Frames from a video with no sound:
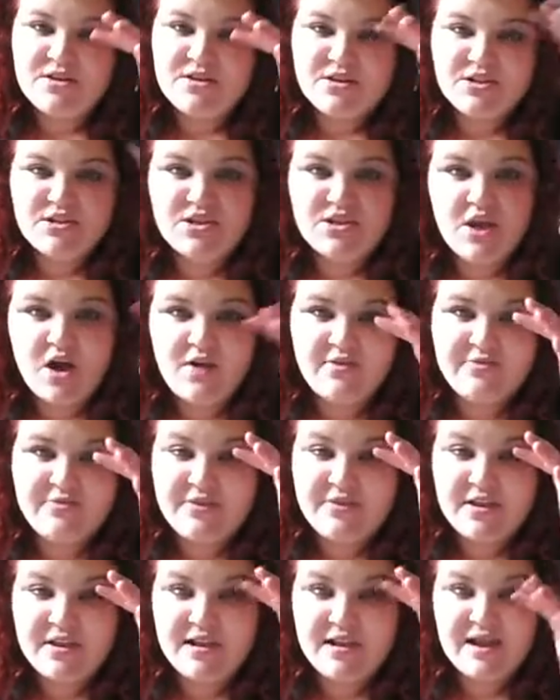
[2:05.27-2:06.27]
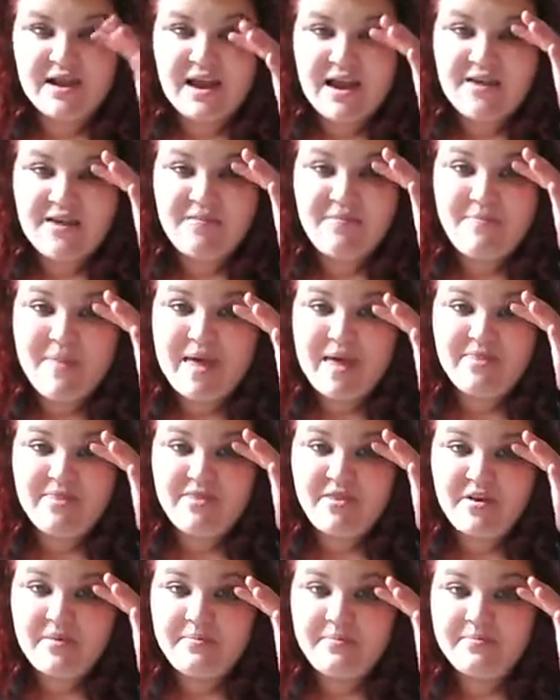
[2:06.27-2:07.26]
soft, and you can kind of
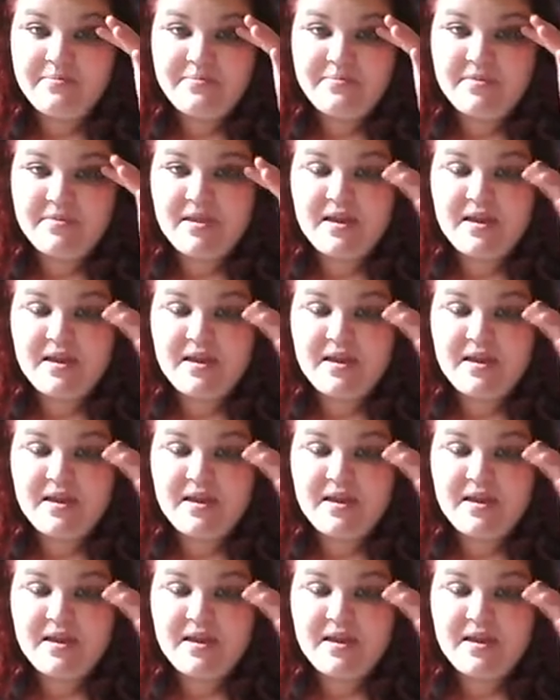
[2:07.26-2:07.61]
bend them